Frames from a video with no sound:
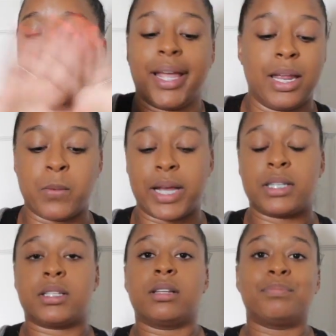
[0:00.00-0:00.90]

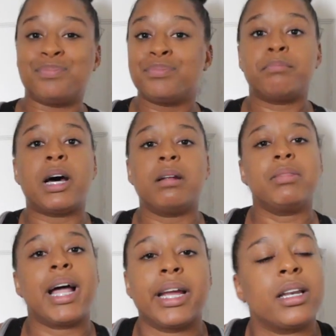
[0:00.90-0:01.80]
Anyways,
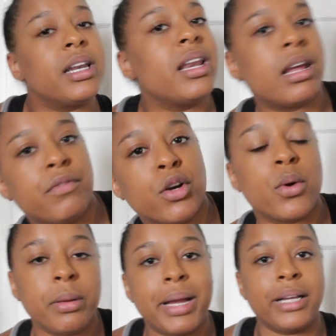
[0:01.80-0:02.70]
Bottom line, never
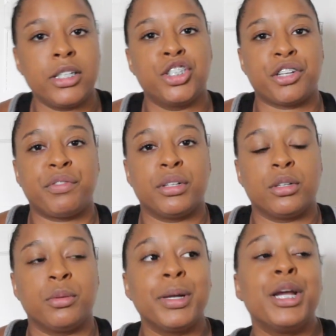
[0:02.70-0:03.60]
going back to
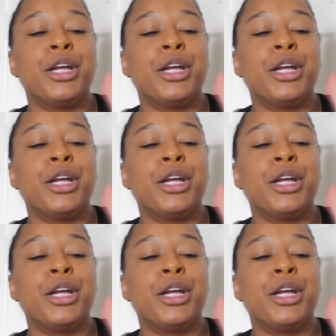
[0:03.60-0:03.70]
Jiffylube.